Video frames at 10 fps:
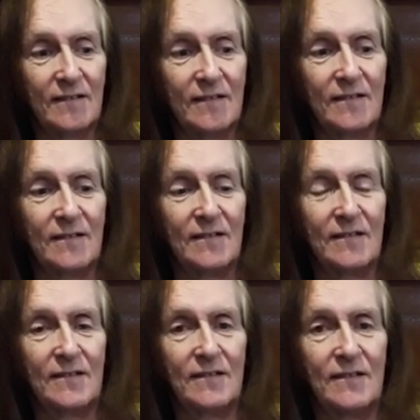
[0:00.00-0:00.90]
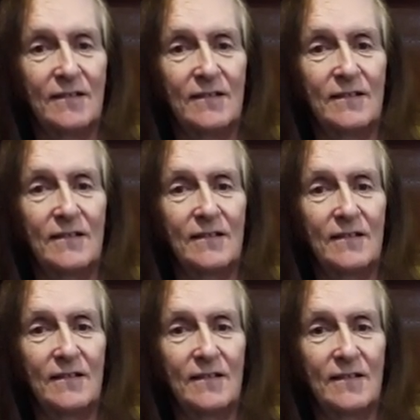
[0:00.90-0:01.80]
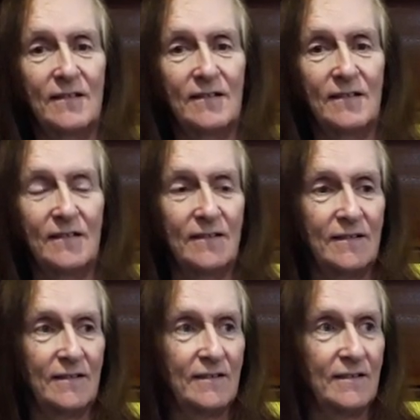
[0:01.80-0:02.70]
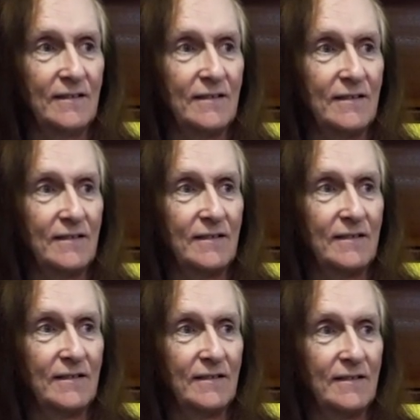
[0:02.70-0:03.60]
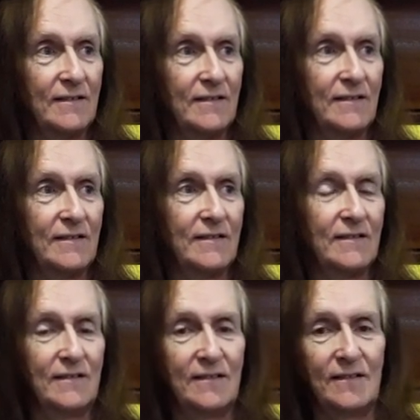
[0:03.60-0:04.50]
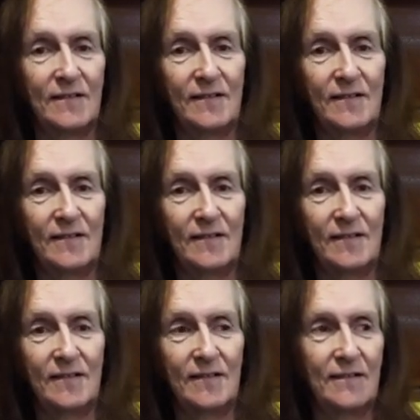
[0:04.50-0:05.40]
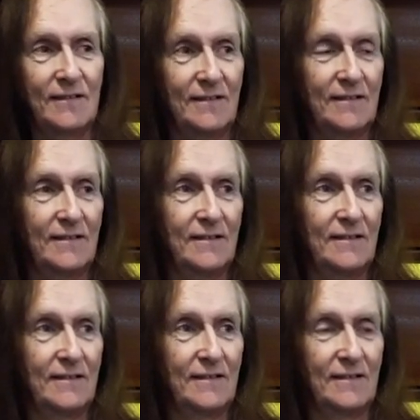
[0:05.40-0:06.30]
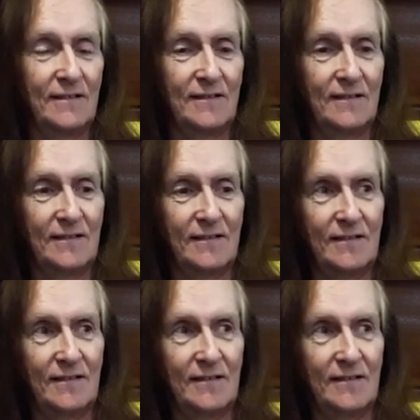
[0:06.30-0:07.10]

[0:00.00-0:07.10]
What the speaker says: The person shown says nothing.